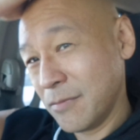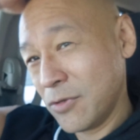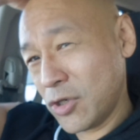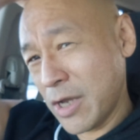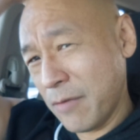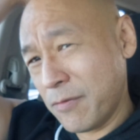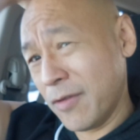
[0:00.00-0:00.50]

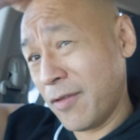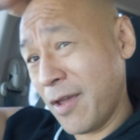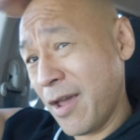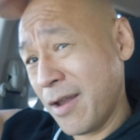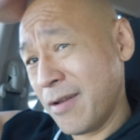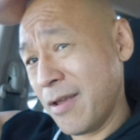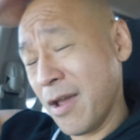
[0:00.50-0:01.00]
Shaved his
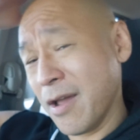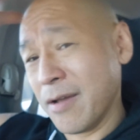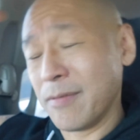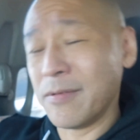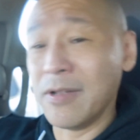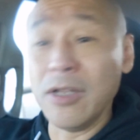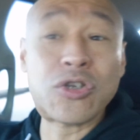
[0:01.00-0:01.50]
head, yeah.
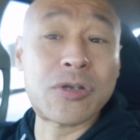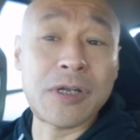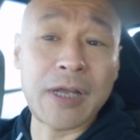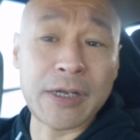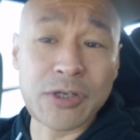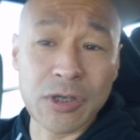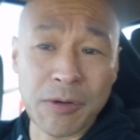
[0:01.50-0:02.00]
Nichiren
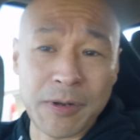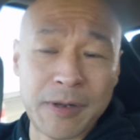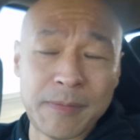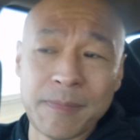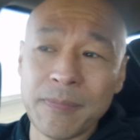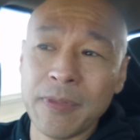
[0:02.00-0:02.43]
Daishonin